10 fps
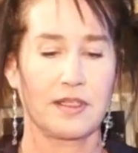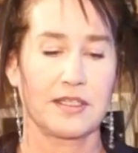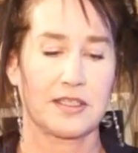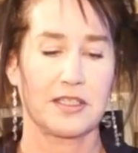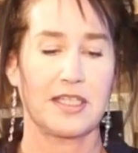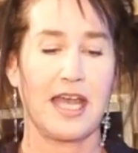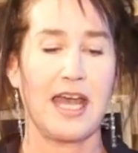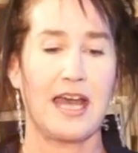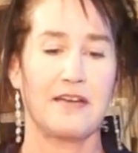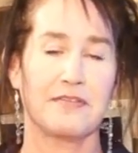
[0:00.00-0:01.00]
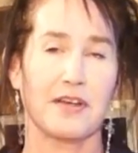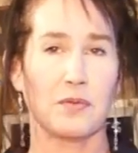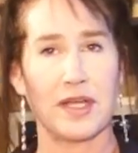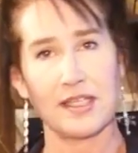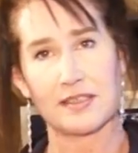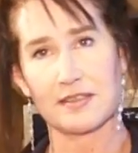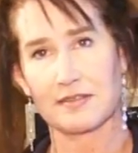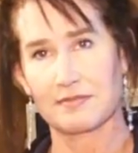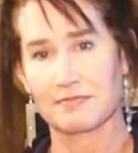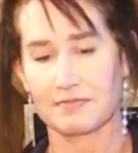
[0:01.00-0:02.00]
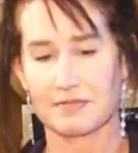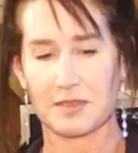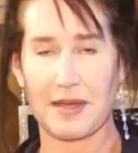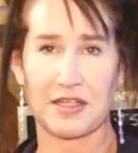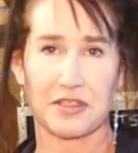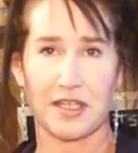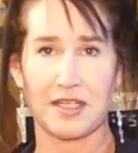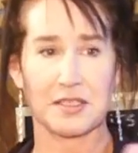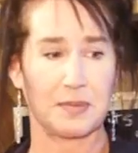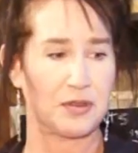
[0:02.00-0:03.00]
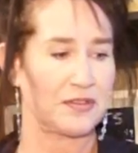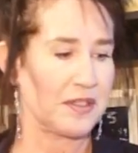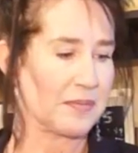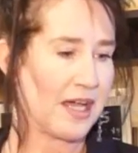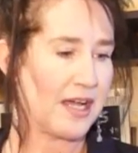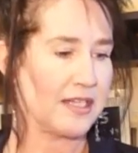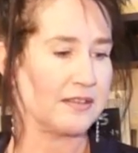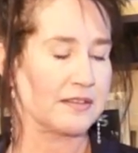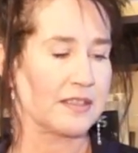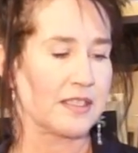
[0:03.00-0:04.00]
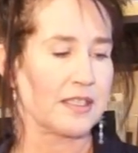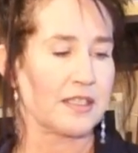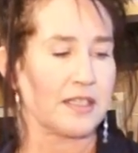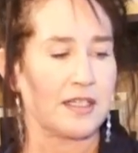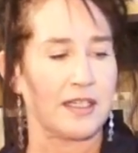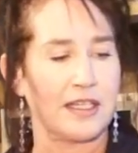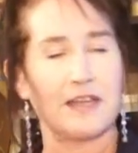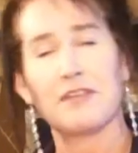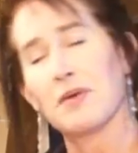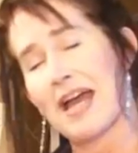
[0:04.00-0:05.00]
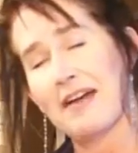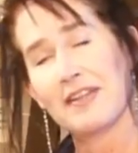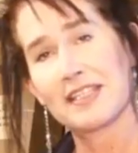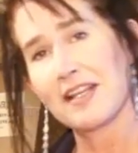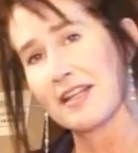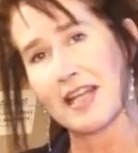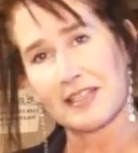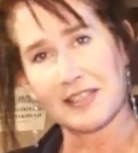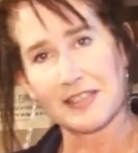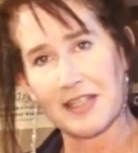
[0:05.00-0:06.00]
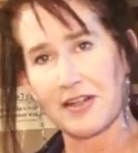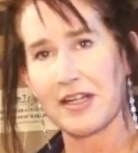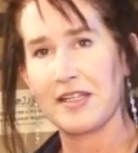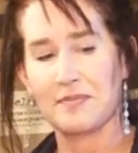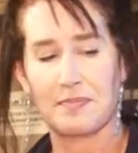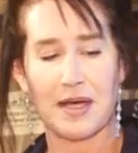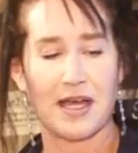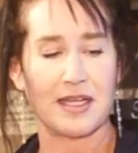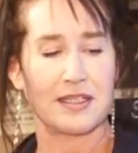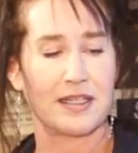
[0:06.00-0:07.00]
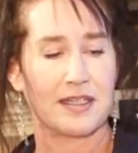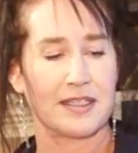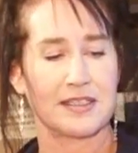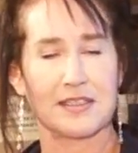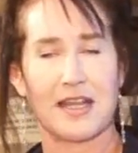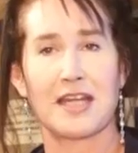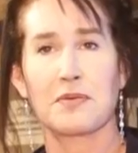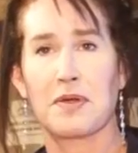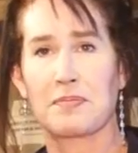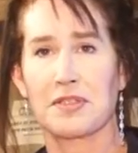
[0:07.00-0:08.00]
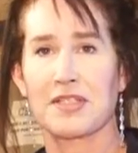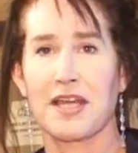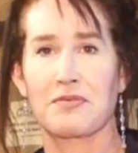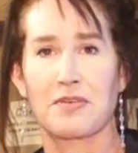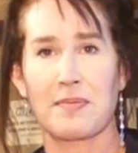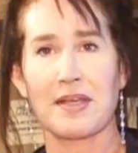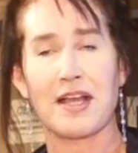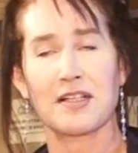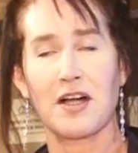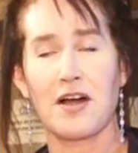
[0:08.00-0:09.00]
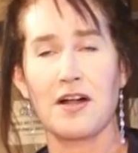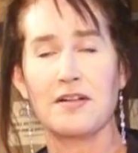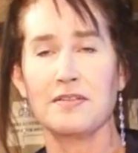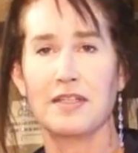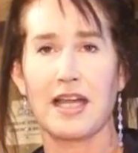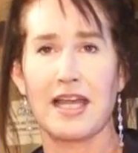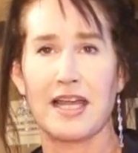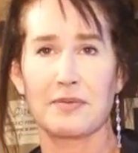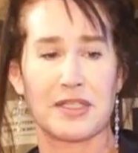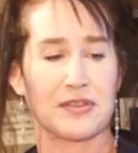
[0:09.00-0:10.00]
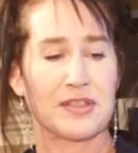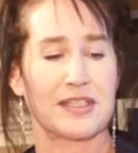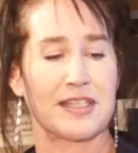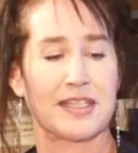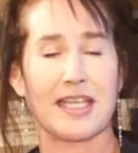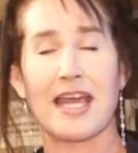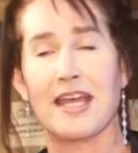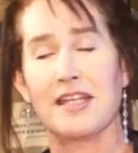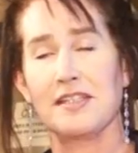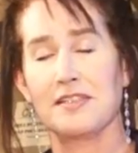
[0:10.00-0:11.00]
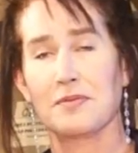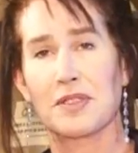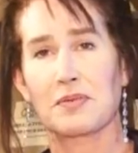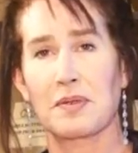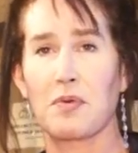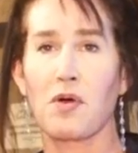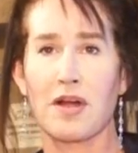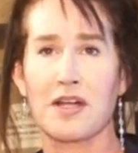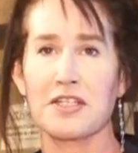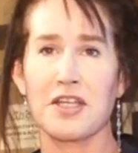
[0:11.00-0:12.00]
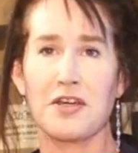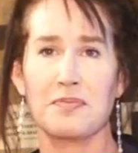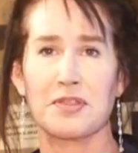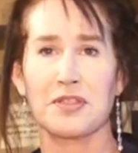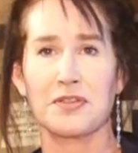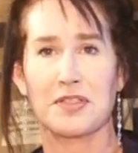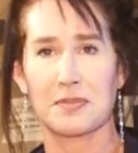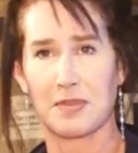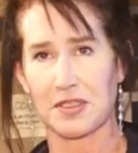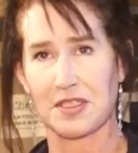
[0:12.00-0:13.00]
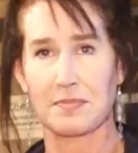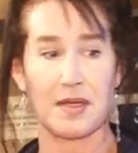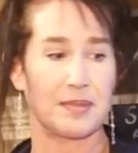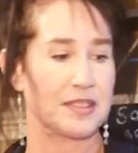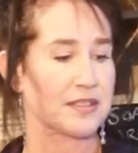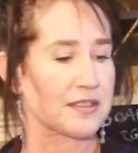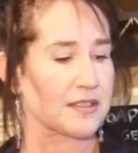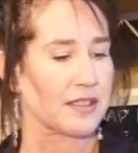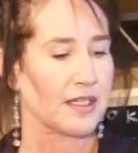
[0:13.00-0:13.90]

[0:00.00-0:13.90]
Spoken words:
It's good to have a whisk, spatula, spoon of some kind. If you have it, it's not necessary, but this is 91% rubbing alcohol, and we use this at the end once we pour our soap to disperse the bubbles.